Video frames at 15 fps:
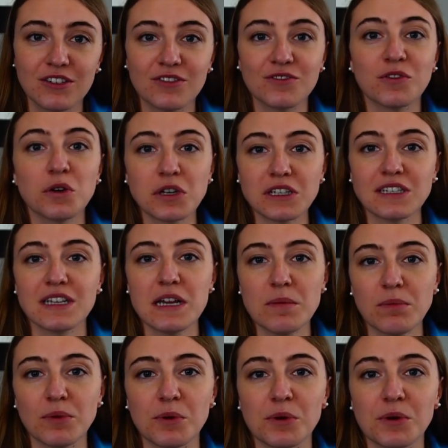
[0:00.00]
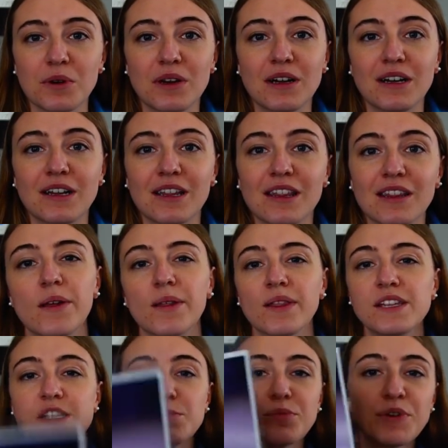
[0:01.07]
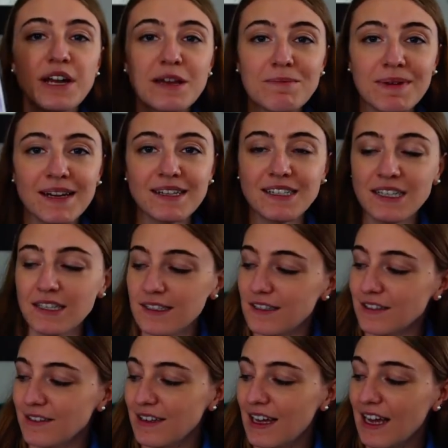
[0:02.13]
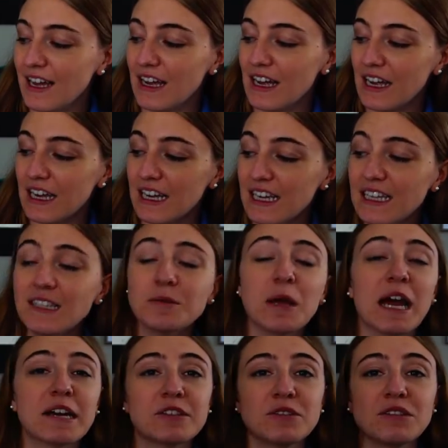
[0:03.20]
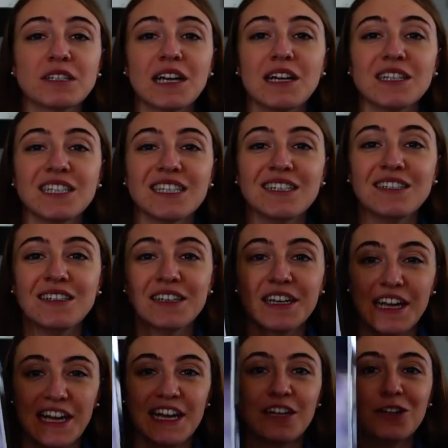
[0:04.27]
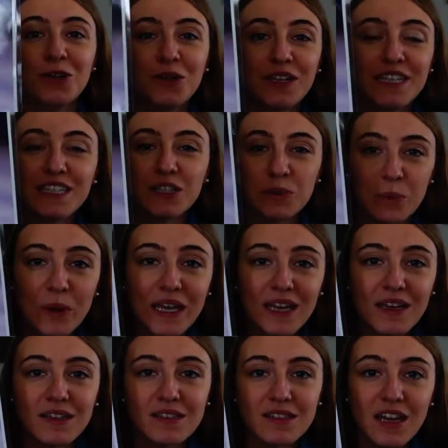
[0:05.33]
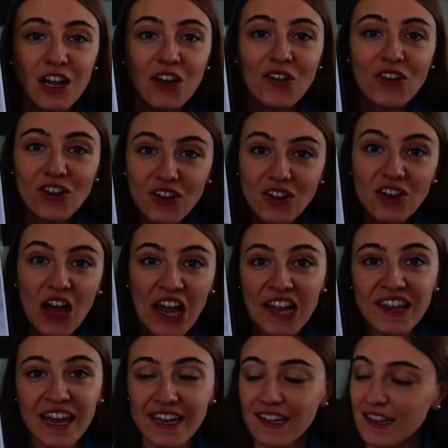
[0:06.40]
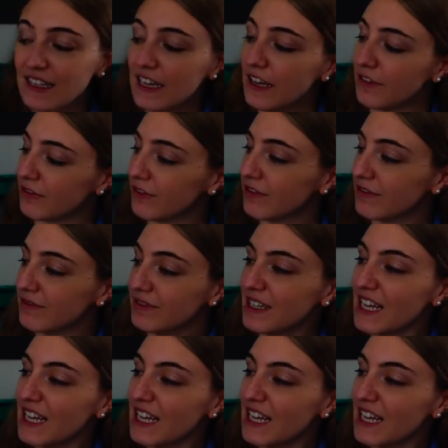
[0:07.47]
For example, this praying mantis, its exoskeleton, including its wings, look a lot like a leaf.